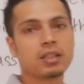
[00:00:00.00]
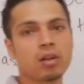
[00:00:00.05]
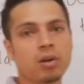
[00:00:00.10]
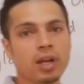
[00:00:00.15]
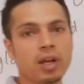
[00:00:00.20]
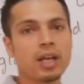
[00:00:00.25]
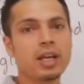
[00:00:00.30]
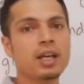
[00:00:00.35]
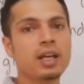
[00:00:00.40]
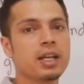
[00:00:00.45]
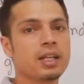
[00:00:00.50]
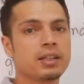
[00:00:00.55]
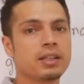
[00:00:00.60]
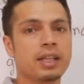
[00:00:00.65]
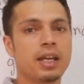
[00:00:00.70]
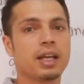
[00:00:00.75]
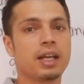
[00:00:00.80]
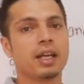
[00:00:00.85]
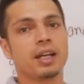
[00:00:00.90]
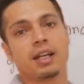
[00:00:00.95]
okay,
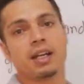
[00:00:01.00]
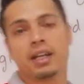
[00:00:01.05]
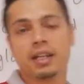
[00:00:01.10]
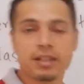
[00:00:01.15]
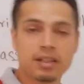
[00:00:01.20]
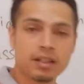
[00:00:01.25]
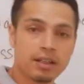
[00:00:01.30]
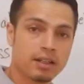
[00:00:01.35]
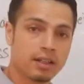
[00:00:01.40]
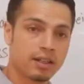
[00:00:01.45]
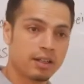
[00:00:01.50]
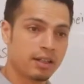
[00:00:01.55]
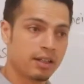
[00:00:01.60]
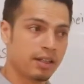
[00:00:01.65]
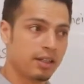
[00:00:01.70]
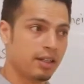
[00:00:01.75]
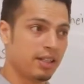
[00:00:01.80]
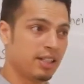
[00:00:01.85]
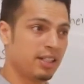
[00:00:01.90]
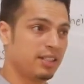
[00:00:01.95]

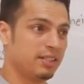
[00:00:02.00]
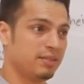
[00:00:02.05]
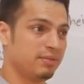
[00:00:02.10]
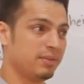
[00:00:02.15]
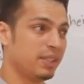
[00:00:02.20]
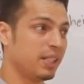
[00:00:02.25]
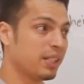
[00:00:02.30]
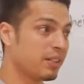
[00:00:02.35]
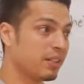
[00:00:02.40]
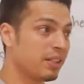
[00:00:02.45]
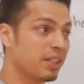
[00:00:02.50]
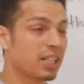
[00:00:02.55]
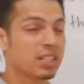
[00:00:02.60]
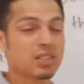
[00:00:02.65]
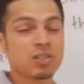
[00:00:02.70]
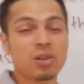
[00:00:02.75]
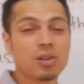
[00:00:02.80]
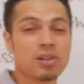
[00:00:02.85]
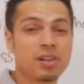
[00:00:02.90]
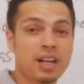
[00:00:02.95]
it
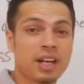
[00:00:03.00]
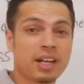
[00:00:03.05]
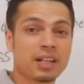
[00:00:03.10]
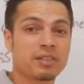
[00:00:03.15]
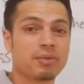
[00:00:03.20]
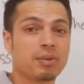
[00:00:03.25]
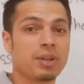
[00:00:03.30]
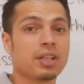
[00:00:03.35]
does not react